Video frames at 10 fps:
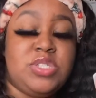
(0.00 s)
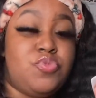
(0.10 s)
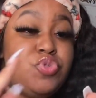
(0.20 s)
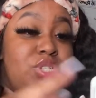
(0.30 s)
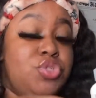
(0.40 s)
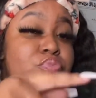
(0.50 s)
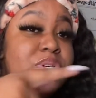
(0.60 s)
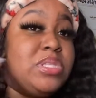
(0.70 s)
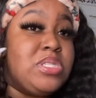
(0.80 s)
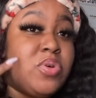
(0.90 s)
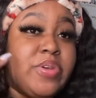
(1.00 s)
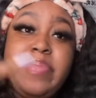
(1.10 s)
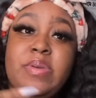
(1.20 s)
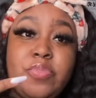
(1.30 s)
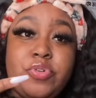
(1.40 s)
once you put this on a
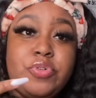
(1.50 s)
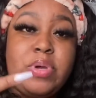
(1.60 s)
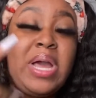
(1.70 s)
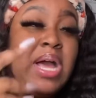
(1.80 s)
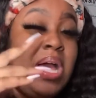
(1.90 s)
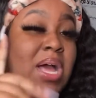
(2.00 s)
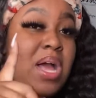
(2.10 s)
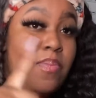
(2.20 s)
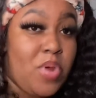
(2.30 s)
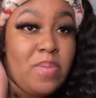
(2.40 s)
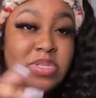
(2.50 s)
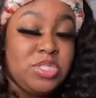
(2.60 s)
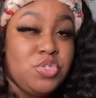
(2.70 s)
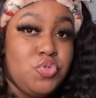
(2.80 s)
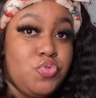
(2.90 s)
pimple, I promise
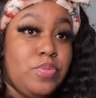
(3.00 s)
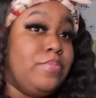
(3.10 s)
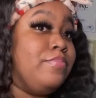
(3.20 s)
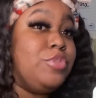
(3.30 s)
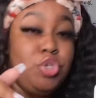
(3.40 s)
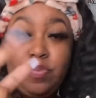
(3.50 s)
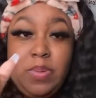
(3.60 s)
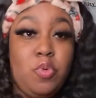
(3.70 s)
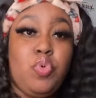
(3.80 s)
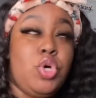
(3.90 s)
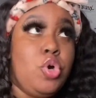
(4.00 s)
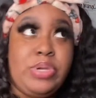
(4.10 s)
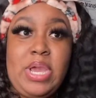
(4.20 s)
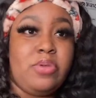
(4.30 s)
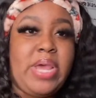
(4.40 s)
you, your pimple will go
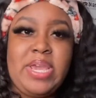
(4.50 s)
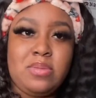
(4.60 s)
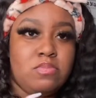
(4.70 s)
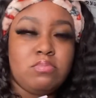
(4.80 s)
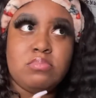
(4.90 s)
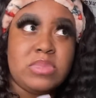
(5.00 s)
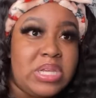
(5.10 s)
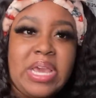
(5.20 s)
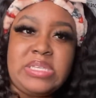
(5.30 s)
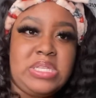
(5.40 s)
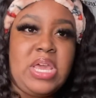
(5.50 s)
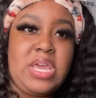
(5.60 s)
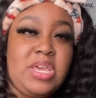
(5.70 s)
down like the next day.